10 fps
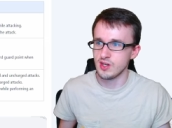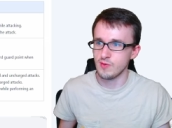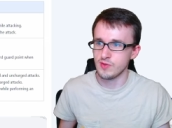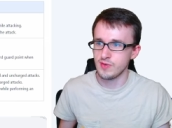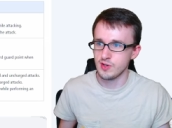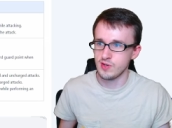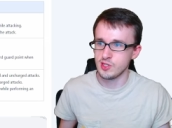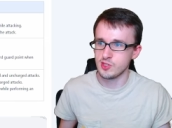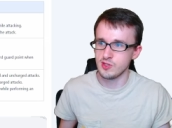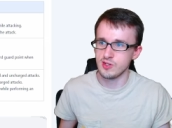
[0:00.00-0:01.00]
with Fear
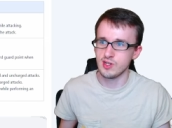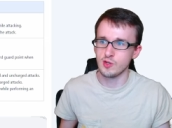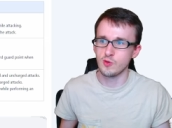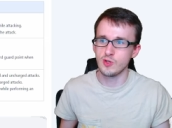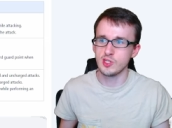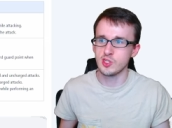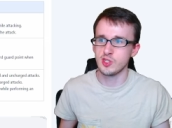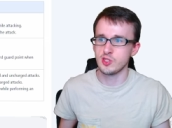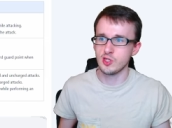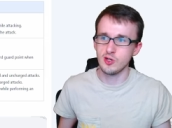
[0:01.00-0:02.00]
Racer,
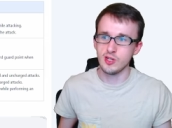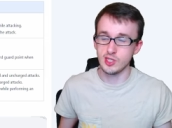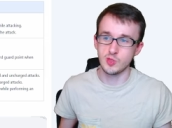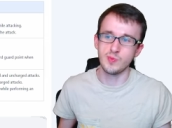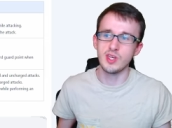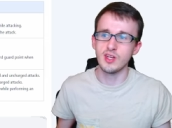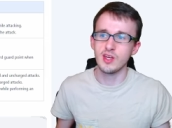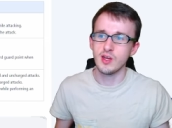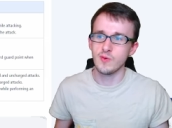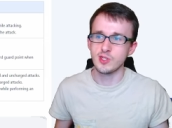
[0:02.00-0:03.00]
increased turning speed
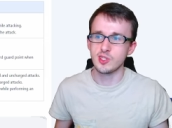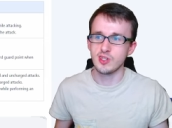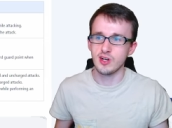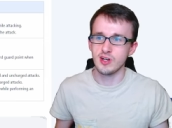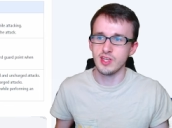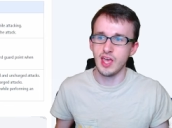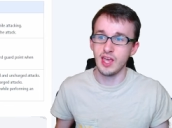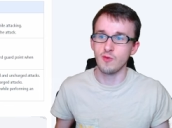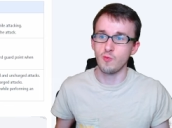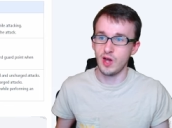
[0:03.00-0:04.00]
when starting
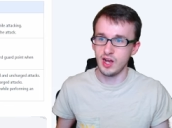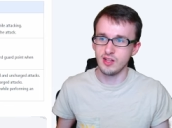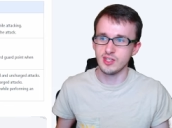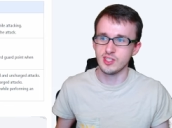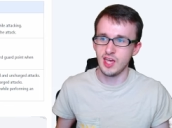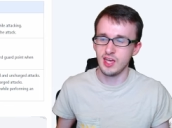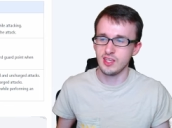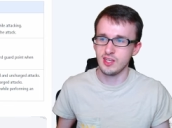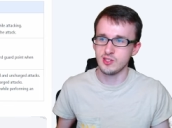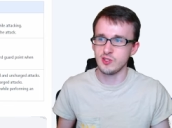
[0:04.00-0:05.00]
and while
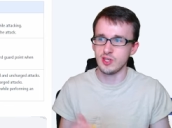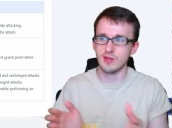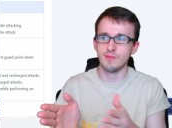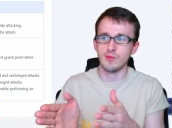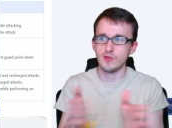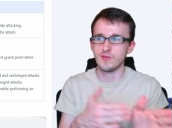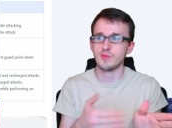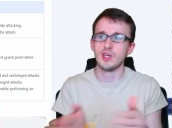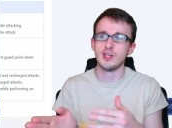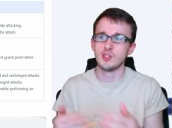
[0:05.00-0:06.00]
attacking, so you can move from
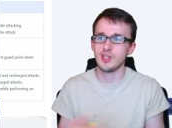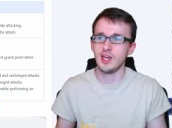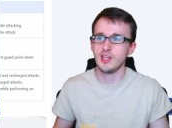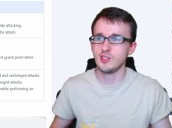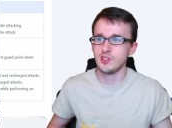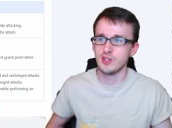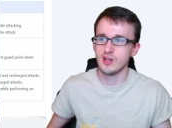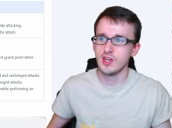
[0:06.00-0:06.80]
side to side easier,